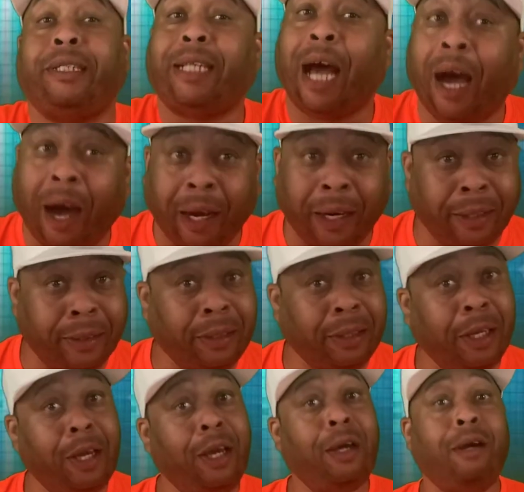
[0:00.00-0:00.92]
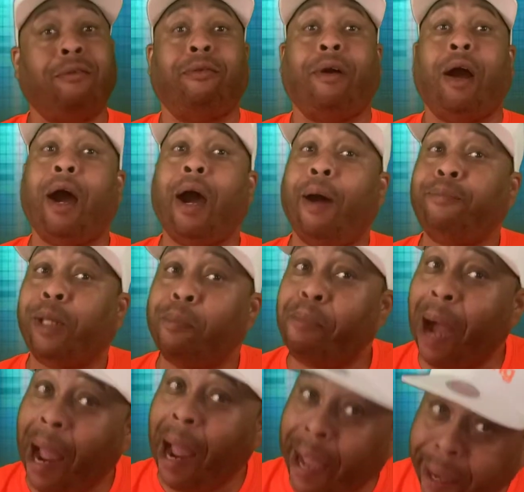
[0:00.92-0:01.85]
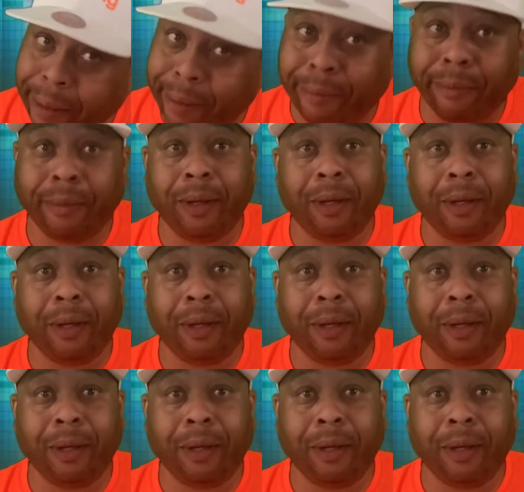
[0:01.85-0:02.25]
dollars, rob the bank.